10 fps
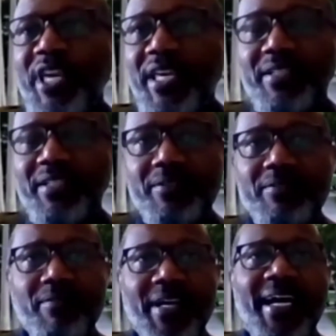to meet
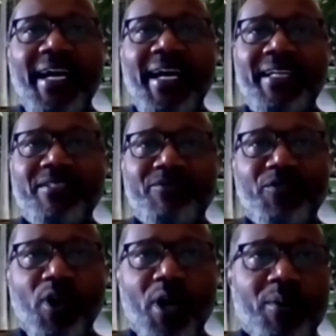
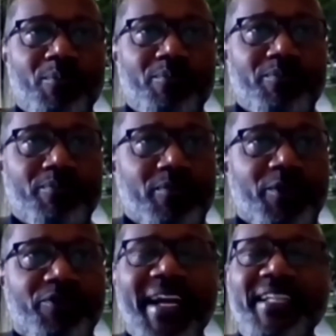and form
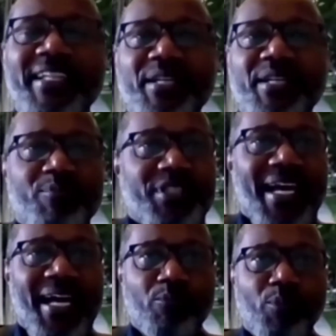
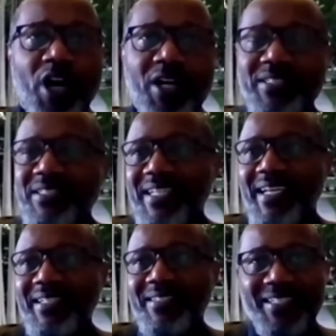friendships and
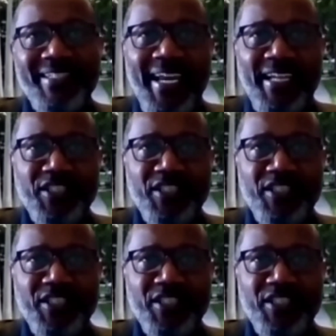bonds and